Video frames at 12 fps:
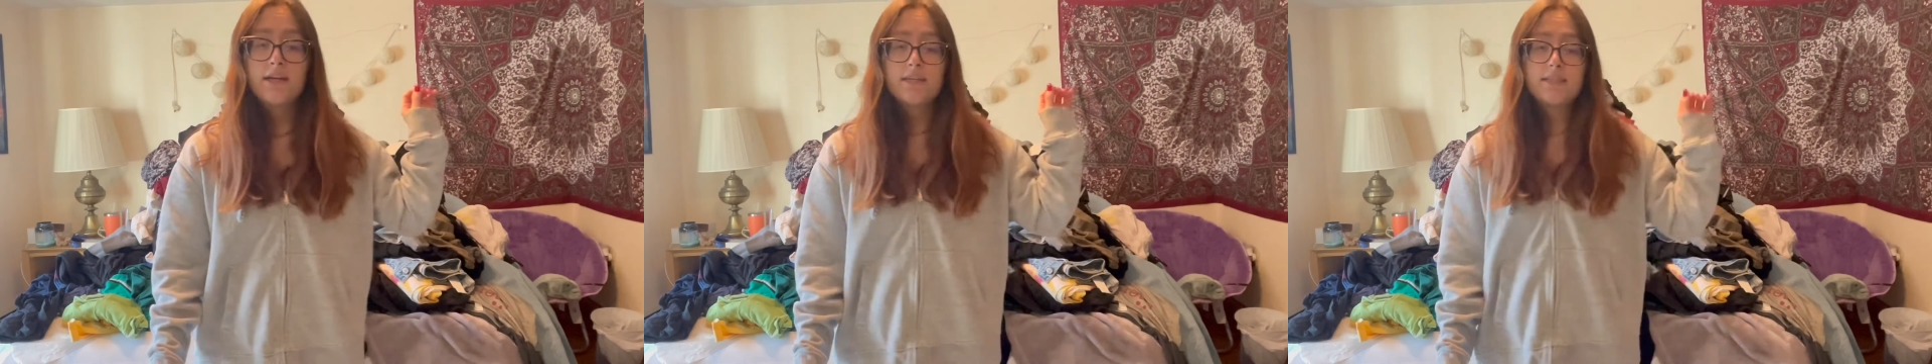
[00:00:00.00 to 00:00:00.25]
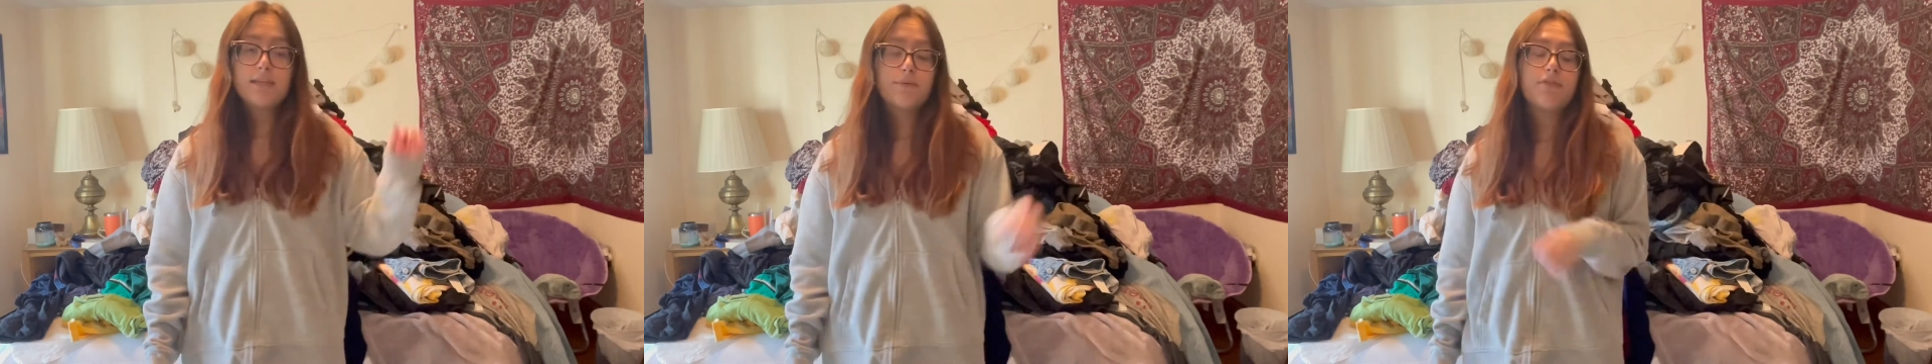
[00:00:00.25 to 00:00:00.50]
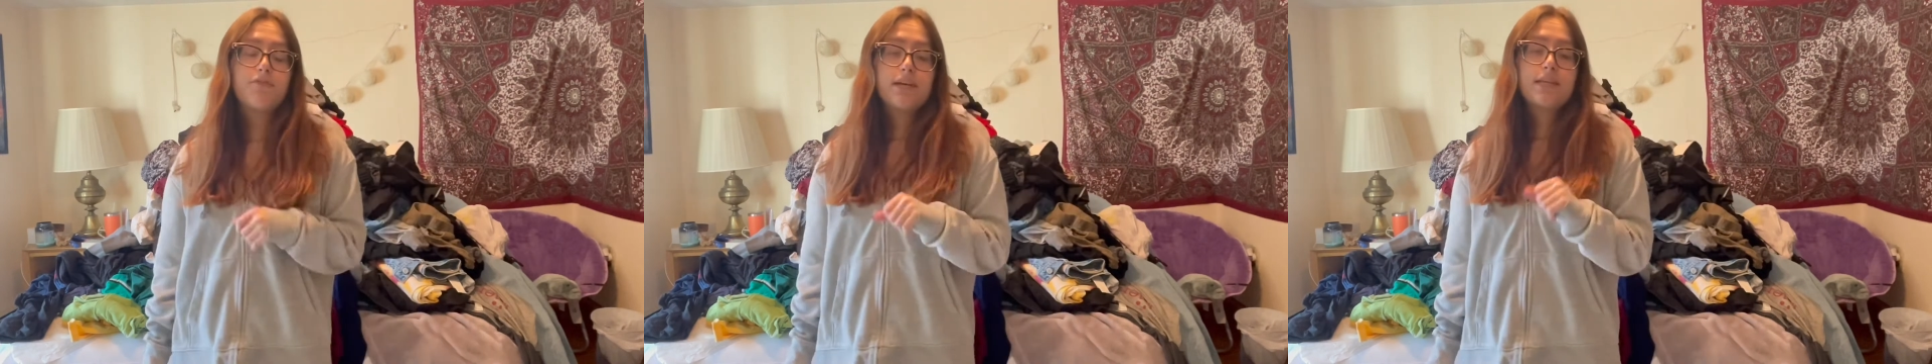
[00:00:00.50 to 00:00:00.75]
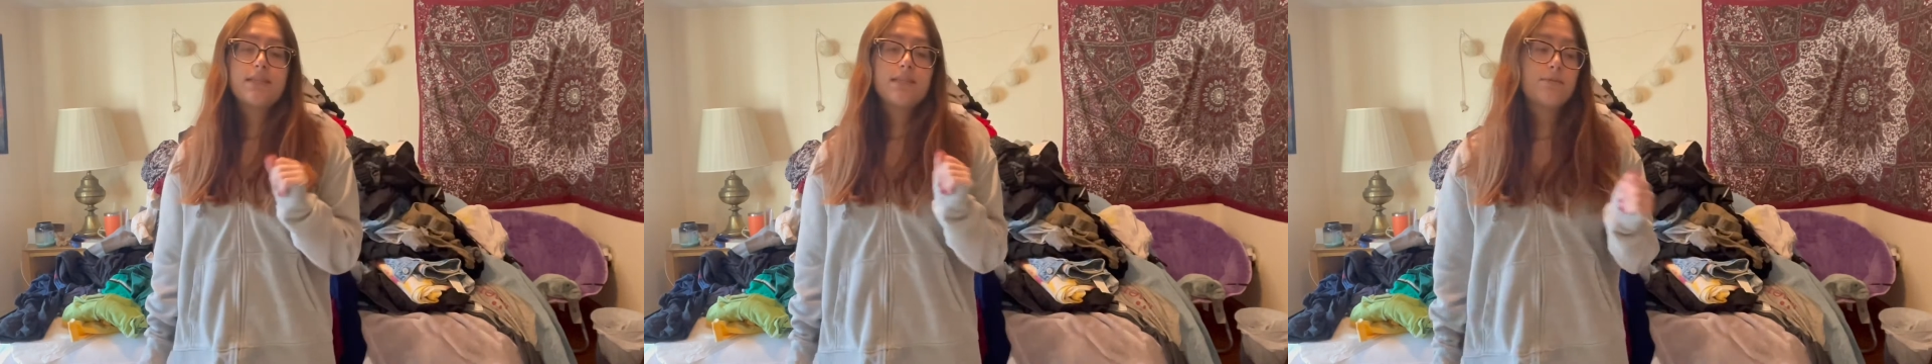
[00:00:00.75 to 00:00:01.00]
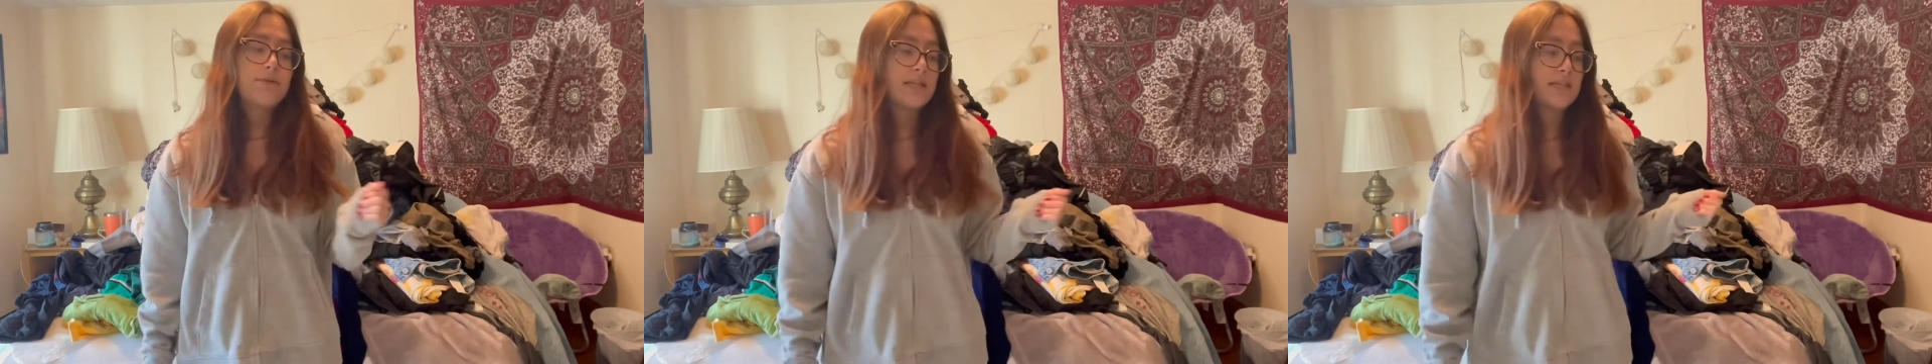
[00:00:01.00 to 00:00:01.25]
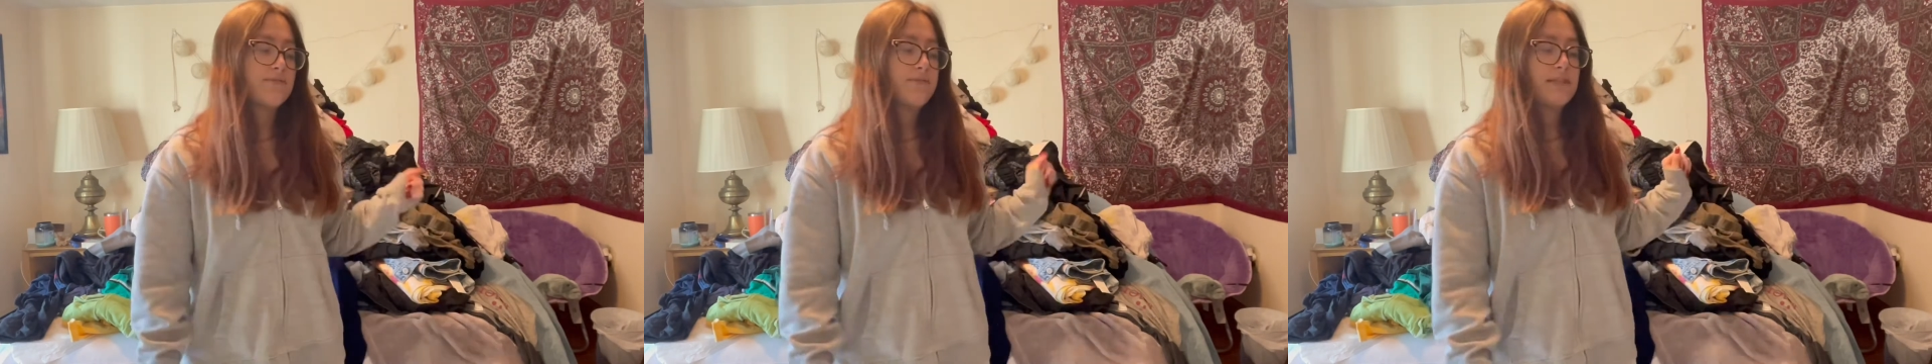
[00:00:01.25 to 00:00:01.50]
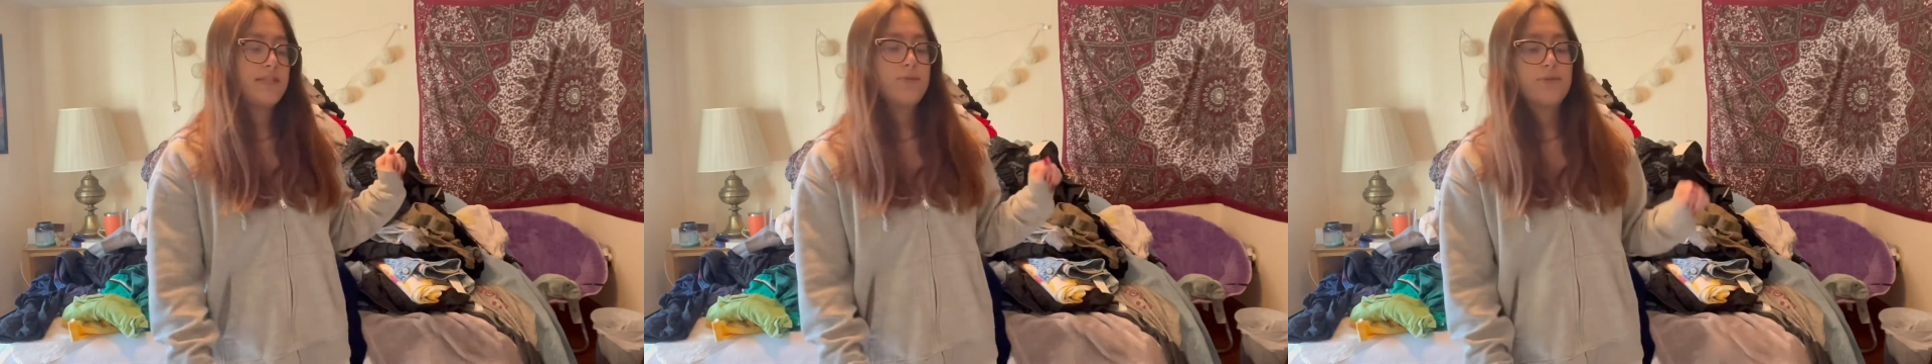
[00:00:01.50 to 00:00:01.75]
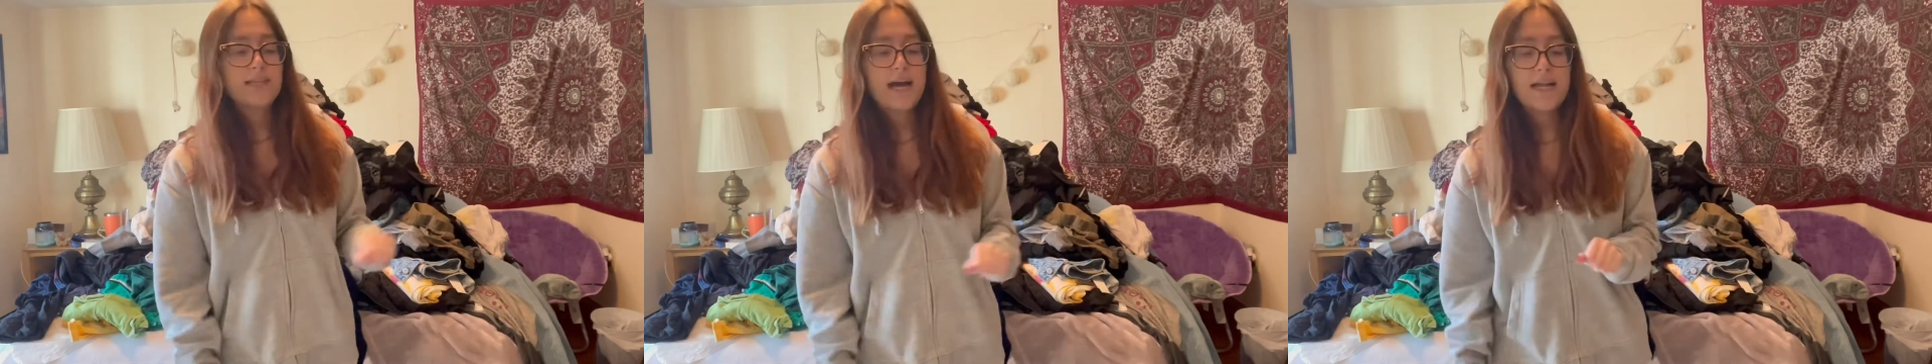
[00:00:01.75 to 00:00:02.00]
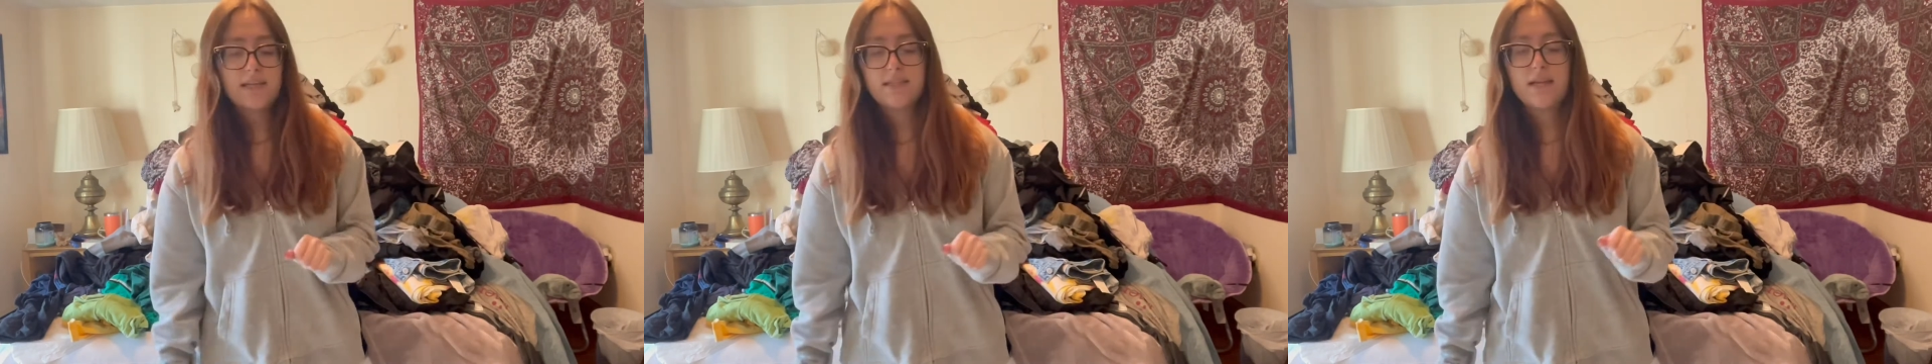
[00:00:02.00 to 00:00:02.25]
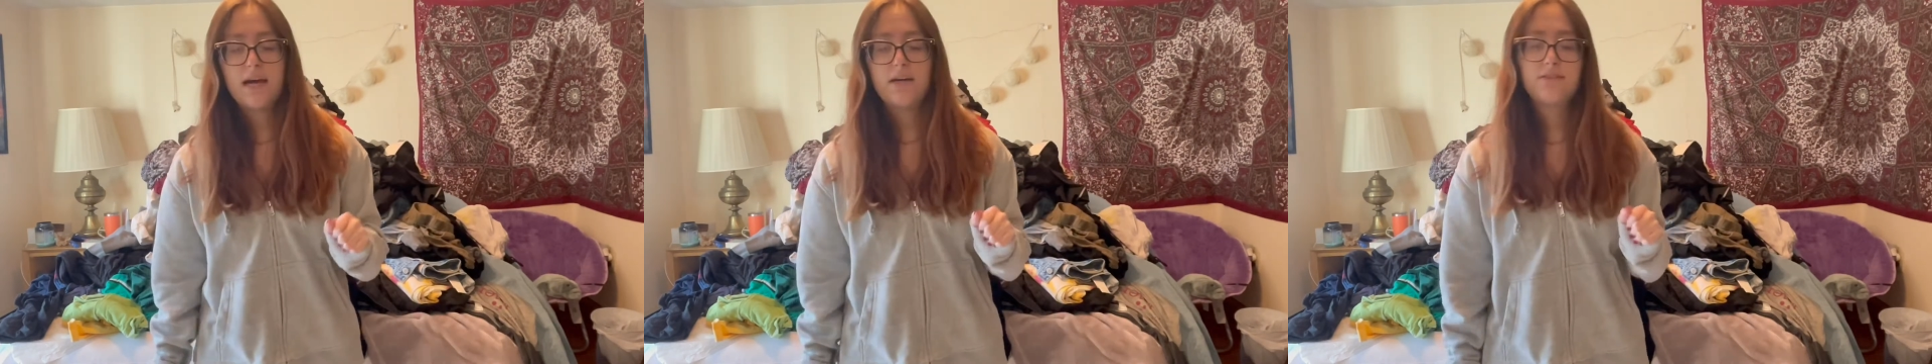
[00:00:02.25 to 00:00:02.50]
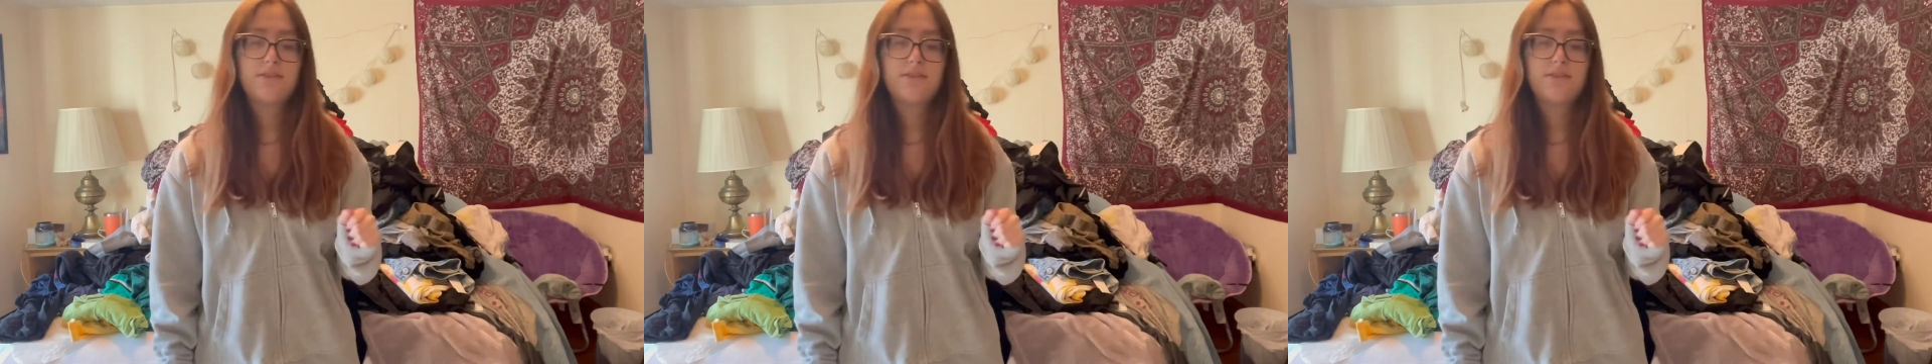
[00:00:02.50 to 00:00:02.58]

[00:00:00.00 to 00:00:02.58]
see what fits, see what doesn't fit, see what's out of style,